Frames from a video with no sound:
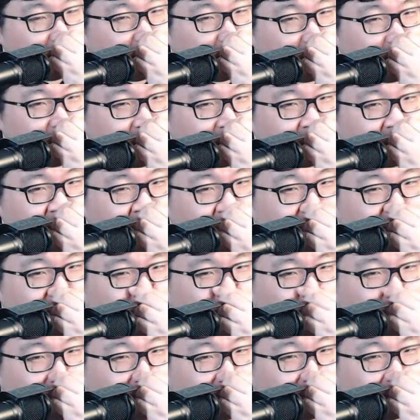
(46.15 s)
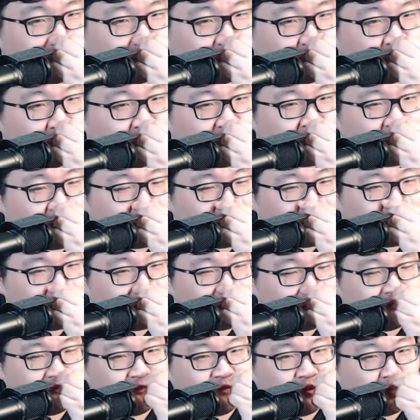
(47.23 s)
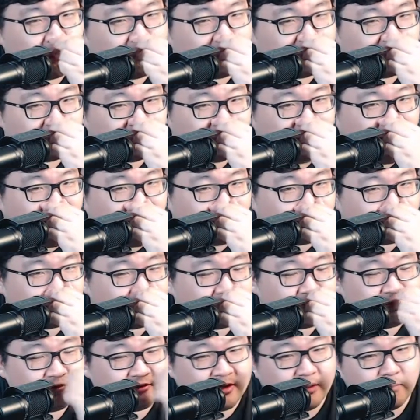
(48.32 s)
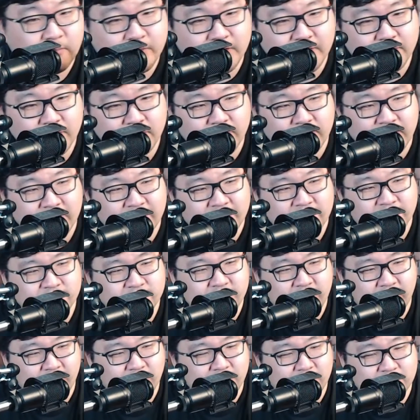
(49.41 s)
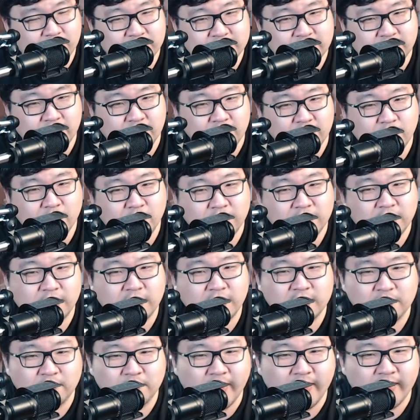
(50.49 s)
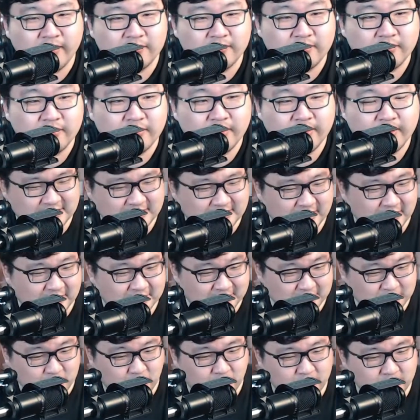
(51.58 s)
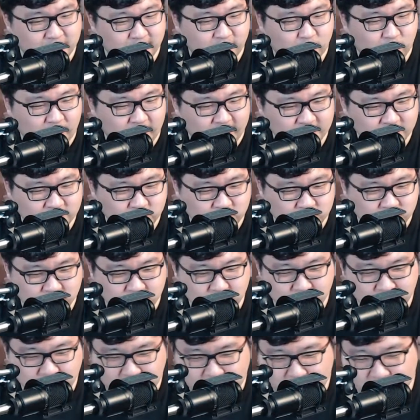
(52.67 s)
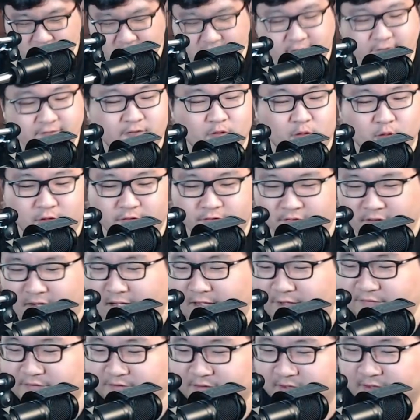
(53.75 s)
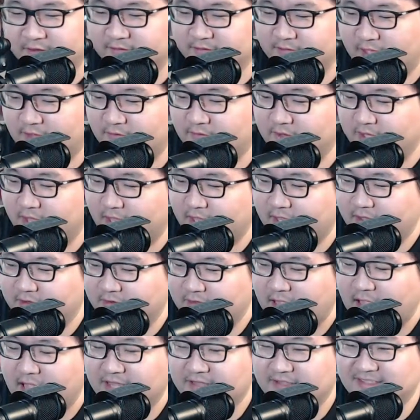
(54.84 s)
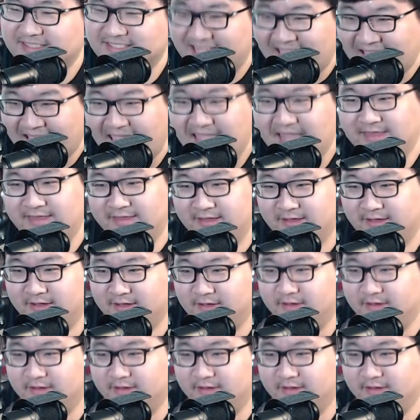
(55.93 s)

when you see foreign food, foreign snacks, some people are kind of scared because they don't know what to expect. There's a total of 1, 2, 3, 4, 5, 6, 7, 8, 9, 10.